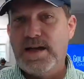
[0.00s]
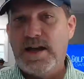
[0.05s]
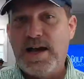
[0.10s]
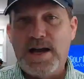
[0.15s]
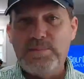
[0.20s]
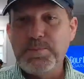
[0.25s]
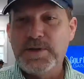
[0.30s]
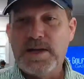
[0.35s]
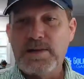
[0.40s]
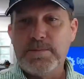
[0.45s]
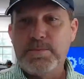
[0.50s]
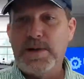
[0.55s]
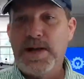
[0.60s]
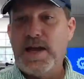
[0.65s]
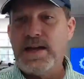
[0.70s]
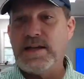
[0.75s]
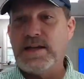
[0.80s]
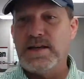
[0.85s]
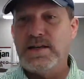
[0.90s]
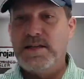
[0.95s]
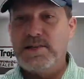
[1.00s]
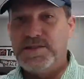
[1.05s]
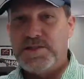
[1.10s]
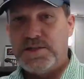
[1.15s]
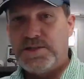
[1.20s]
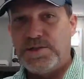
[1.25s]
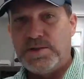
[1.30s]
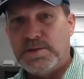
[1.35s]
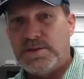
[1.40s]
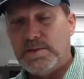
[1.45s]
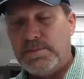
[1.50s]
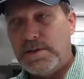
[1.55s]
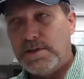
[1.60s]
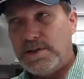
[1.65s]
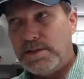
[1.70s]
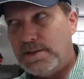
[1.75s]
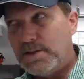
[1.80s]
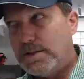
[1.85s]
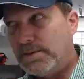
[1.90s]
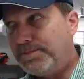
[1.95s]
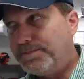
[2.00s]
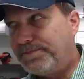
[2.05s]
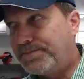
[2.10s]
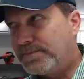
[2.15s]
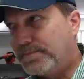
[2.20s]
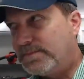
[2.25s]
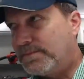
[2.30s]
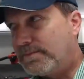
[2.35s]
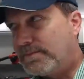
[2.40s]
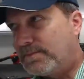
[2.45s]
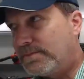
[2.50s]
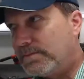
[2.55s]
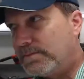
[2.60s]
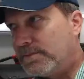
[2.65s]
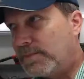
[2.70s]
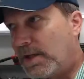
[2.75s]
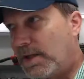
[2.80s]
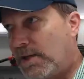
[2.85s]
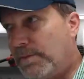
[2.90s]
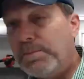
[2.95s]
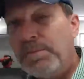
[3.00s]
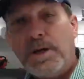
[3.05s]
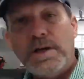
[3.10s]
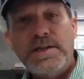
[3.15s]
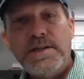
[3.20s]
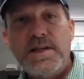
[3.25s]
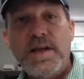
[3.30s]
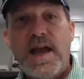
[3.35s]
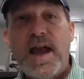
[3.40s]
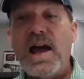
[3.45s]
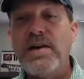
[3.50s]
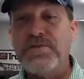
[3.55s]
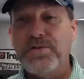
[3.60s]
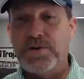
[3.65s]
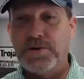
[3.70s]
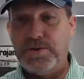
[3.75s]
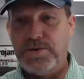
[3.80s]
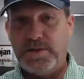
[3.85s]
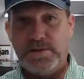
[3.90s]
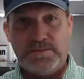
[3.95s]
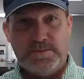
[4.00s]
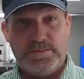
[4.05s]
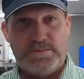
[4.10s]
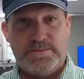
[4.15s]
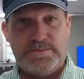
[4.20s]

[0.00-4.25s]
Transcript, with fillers: I'm not back until uh, Monday afternoon.